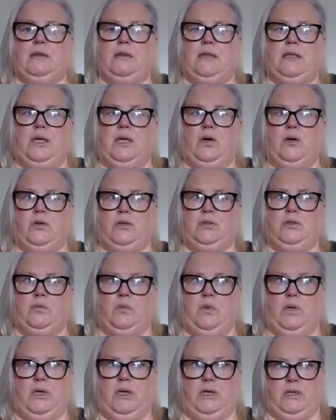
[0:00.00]
The other
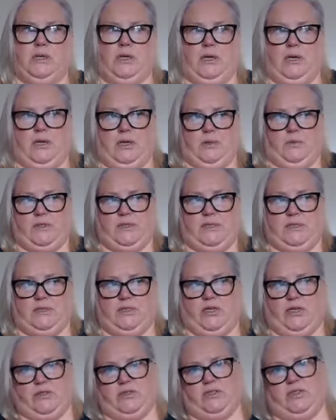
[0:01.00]
one I would
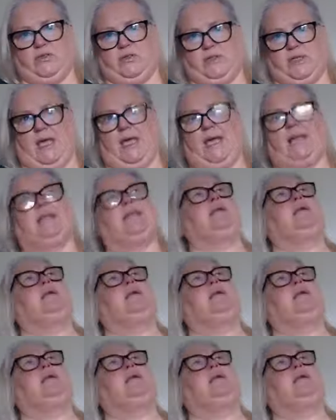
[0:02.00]
suggest you say, and